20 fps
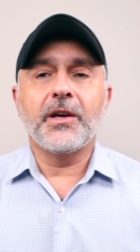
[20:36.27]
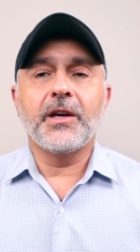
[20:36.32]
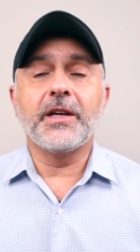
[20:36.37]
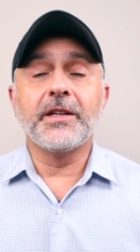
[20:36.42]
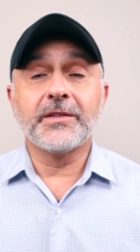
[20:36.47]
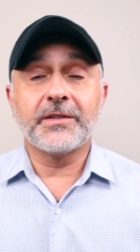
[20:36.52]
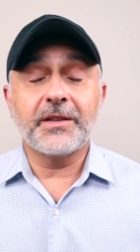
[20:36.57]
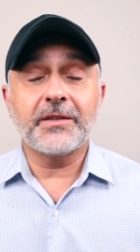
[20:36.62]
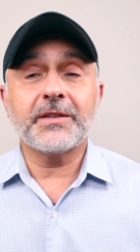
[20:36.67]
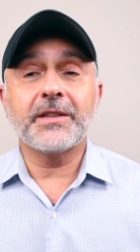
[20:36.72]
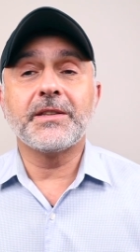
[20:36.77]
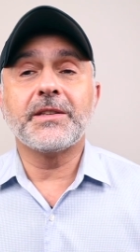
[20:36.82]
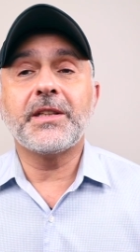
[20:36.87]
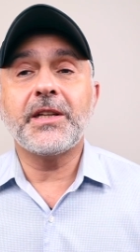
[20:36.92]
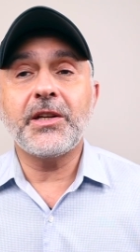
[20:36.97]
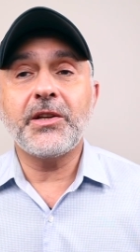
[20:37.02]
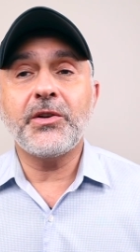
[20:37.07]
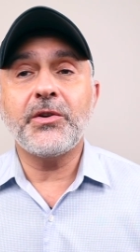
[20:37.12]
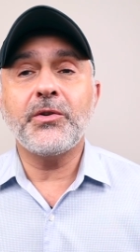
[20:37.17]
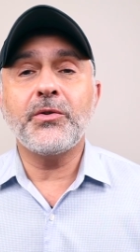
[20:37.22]
is
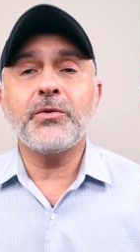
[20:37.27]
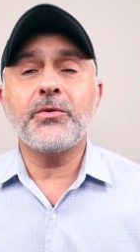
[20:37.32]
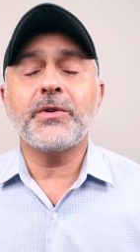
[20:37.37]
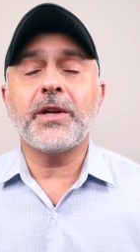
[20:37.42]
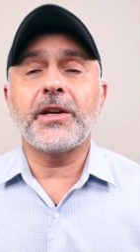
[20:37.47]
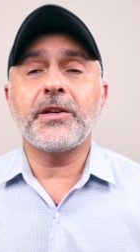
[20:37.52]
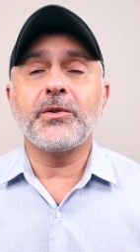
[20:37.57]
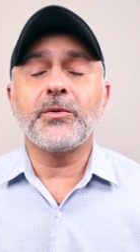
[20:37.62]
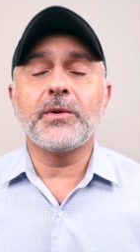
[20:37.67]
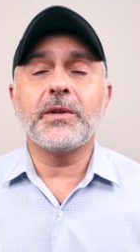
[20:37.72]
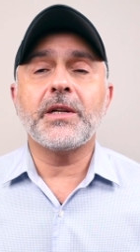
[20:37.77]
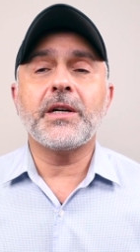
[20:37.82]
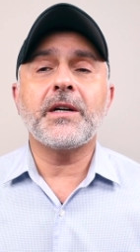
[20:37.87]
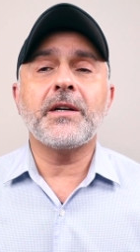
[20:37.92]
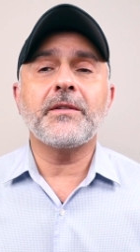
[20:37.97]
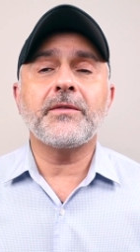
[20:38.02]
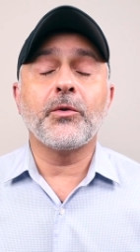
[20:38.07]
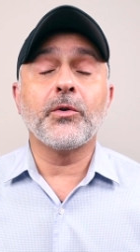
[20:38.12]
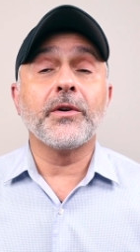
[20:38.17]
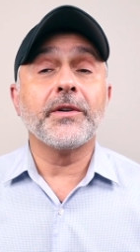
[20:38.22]
discontinued that you
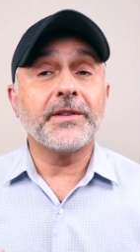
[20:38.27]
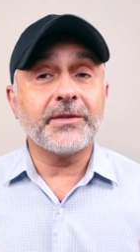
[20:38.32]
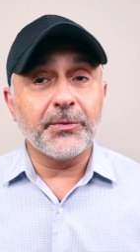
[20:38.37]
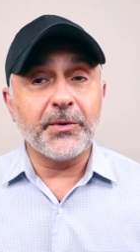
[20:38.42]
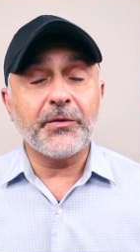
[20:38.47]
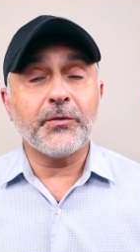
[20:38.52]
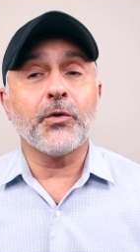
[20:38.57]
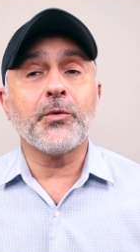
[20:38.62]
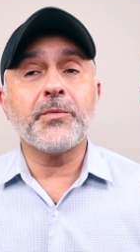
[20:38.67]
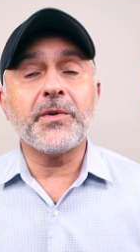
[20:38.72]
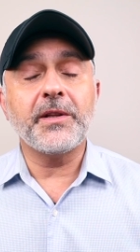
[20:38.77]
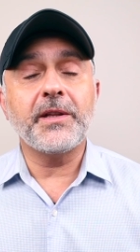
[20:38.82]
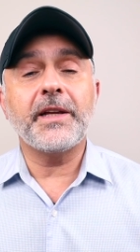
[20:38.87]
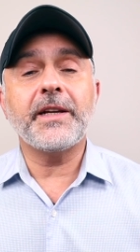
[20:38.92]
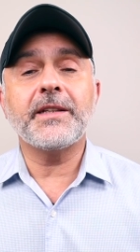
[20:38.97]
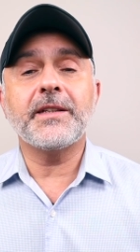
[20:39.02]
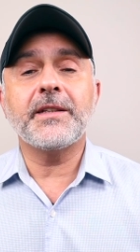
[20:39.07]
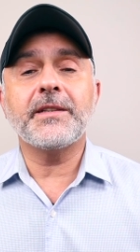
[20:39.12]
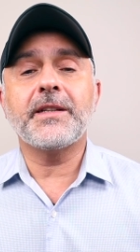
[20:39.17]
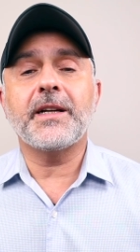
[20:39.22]
love or it's
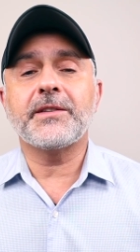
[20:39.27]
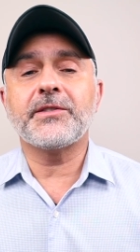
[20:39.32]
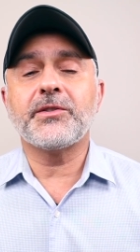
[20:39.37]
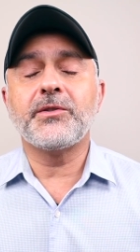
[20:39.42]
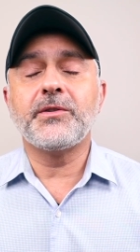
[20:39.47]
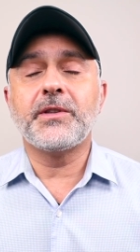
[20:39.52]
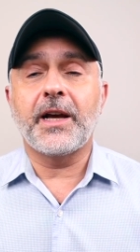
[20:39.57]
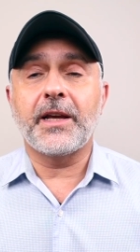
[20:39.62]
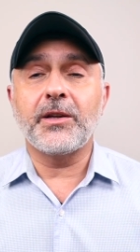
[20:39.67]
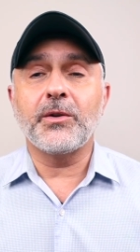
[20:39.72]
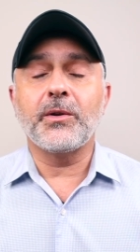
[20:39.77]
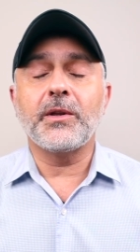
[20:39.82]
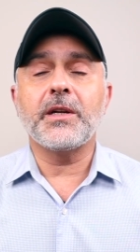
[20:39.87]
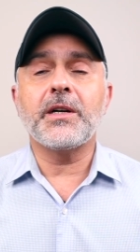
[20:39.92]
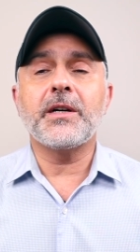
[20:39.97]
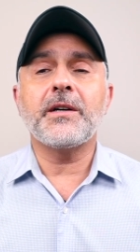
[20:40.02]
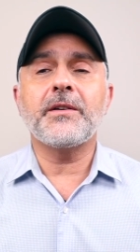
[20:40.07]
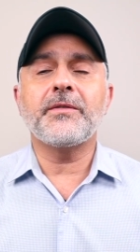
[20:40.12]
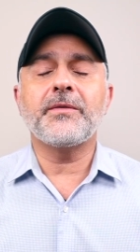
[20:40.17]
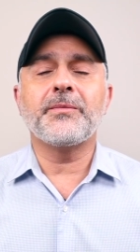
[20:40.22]
reformulated that's that you
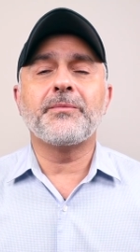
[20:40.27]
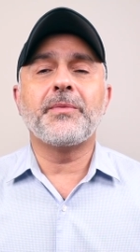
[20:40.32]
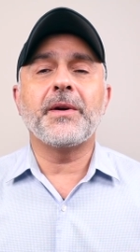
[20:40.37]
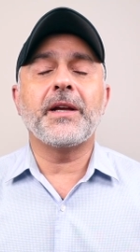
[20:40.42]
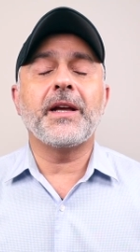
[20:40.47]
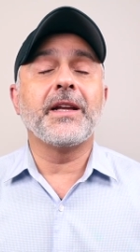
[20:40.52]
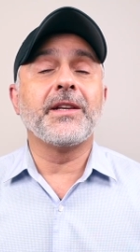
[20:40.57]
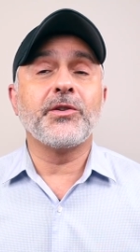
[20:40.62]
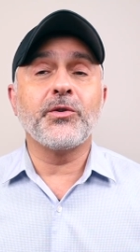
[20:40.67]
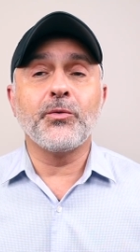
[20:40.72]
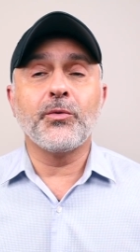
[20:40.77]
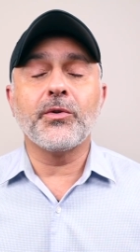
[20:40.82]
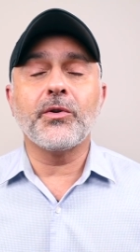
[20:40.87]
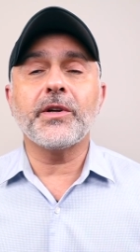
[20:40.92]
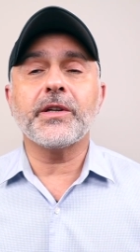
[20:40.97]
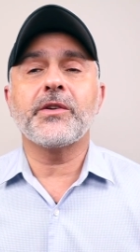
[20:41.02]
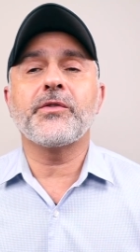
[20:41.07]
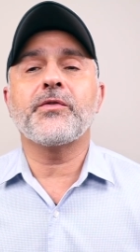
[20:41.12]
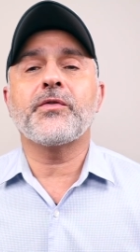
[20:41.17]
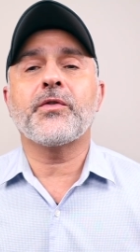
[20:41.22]
love but and you were
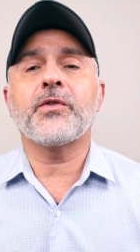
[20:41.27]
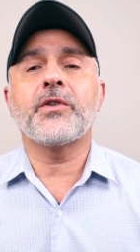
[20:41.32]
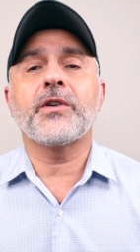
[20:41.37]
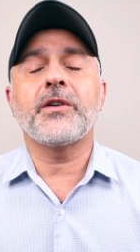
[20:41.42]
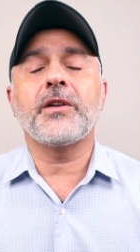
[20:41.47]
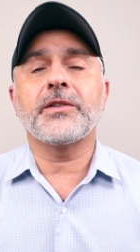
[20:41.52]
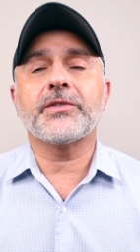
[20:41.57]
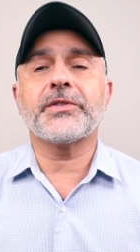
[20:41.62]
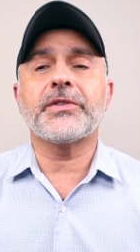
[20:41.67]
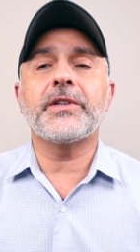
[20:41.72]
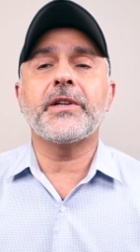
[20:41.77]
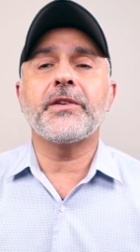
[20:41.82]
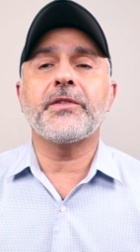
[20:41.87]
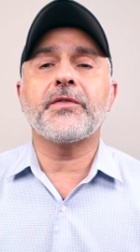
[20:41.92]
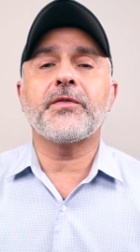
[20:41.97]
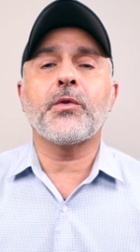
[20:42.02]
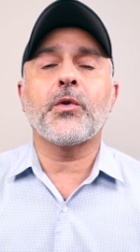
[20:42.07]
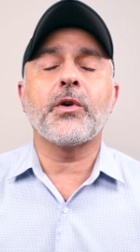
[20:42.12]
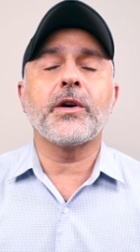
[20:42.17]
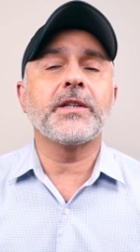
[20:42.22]
looking for an alternative
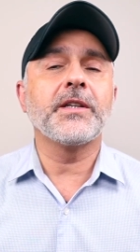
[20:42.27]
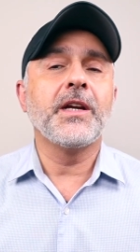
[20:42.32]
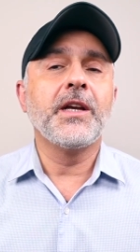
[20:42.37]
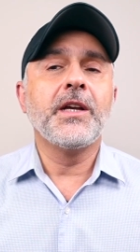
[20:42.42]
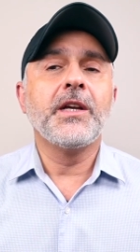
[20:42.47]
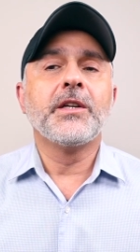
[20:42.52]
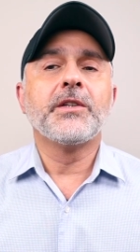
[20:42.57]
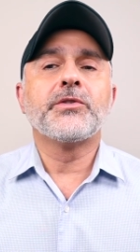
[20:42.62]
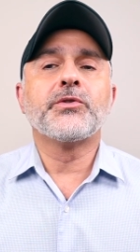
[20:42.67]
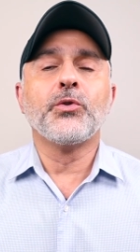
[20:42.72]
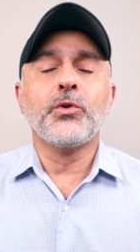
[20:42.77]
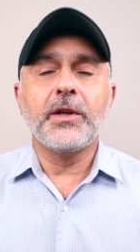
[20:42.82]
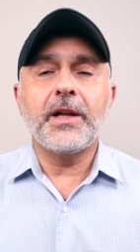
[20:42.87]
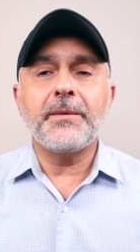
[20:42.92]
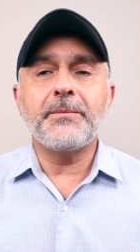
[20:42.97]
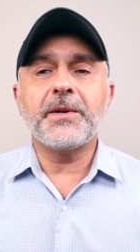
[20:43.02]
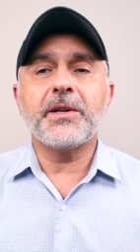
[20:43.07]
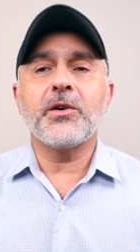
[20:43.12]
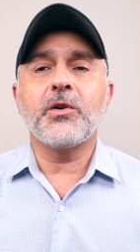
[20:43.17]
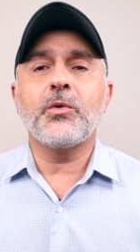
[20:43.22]
for it do
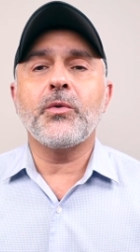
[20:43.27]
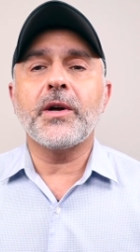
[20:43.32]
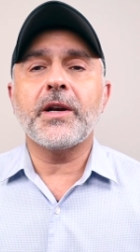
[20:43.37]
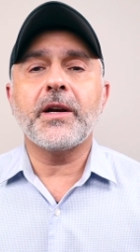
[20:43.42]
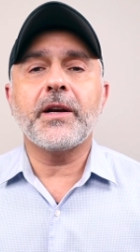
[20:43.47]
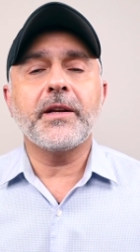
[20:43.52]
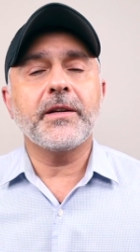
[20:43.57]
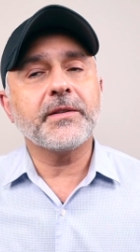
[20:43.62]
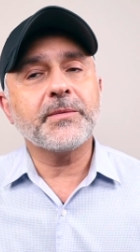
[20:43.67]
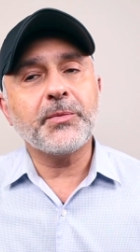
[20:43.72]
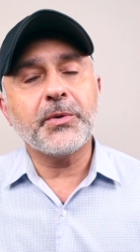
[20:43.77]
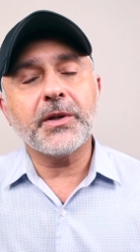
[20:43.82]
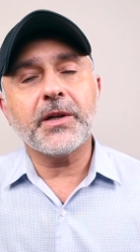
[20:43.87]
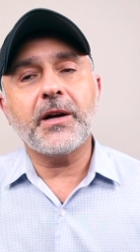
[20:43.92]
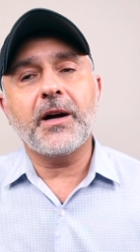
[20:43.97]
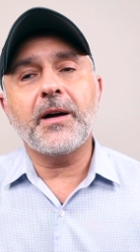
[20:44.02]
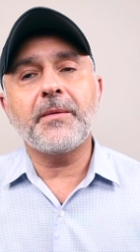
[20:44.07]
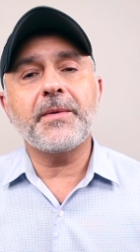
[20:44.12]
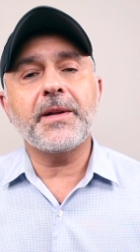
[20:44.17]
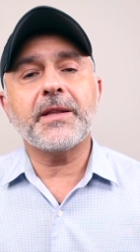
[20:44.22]
let me know what it is put a
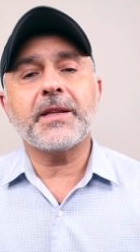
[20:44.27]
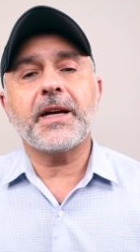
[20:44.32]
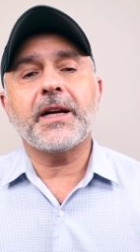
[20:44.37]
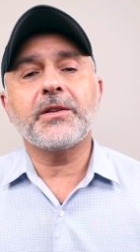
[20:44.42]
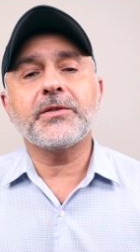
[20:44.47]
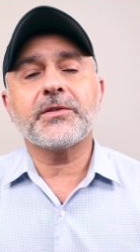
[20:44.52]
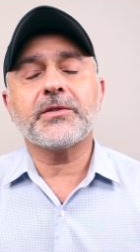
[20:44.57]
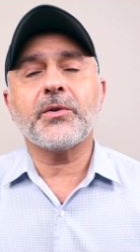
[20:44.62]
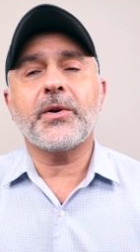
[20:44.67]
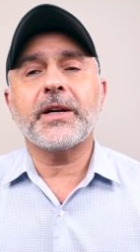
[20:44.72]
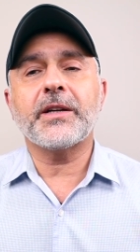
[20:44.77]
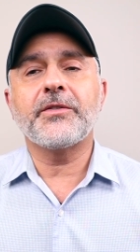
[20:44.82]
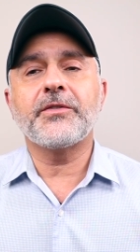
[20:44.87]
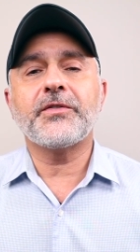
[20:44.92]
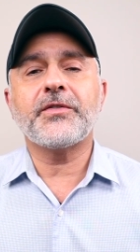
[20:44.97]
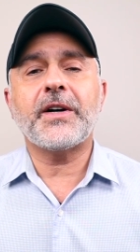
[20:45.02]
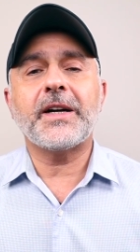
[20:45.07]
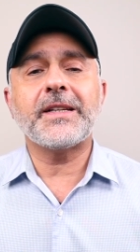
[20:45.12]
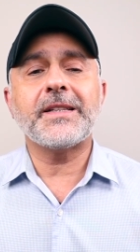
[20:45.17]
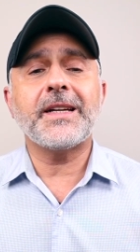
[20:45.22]
comment down so i can
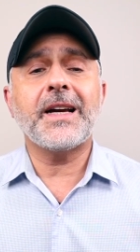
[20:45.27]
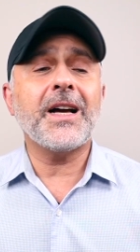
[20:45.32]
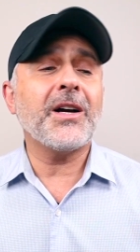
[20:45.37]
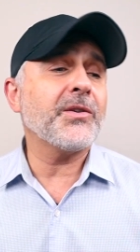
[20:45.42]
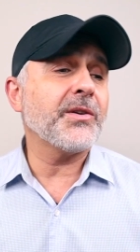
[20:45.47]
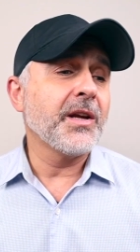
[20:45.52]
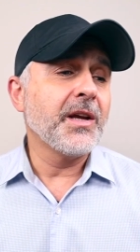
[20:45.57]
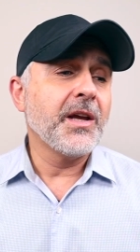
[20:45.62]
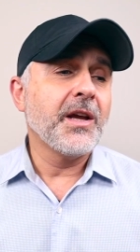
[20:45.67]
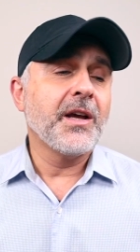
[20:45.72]
find out